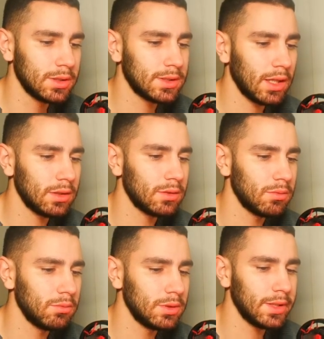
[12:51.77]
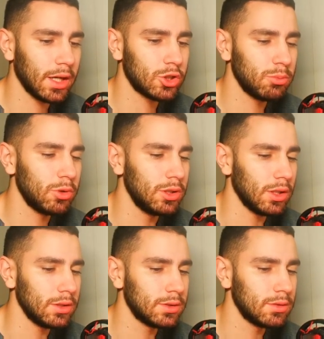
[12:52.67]
hand is actually pretty
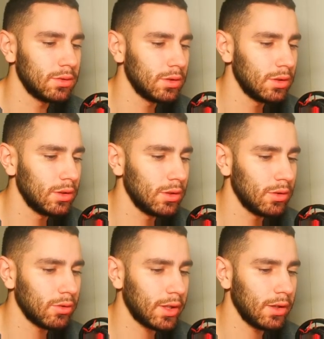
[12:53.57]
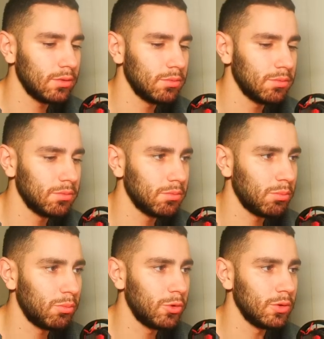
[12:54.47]
nice. Okay,
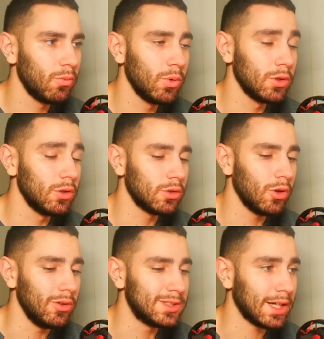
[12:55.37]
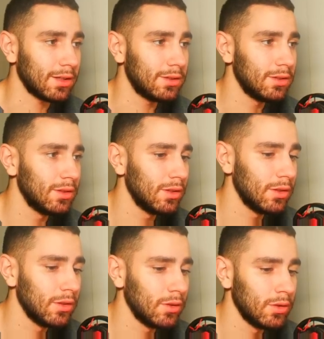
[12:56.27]
really good going second.
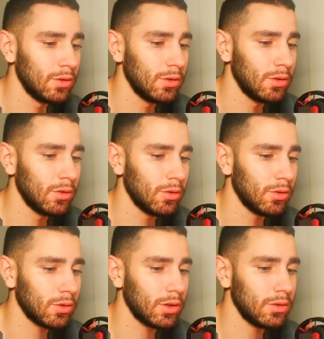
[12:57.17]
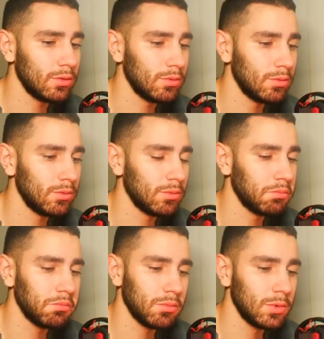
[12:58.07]
Okay,
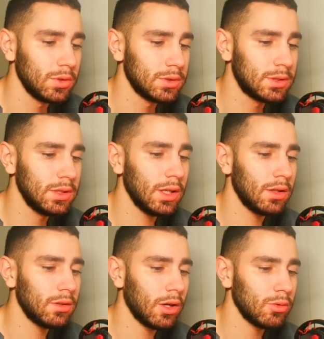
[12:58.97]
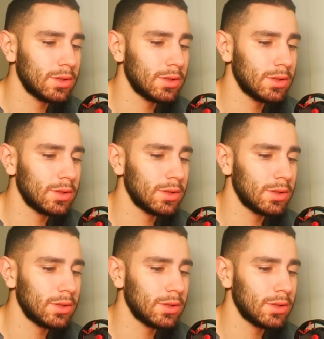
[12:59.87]
see, and now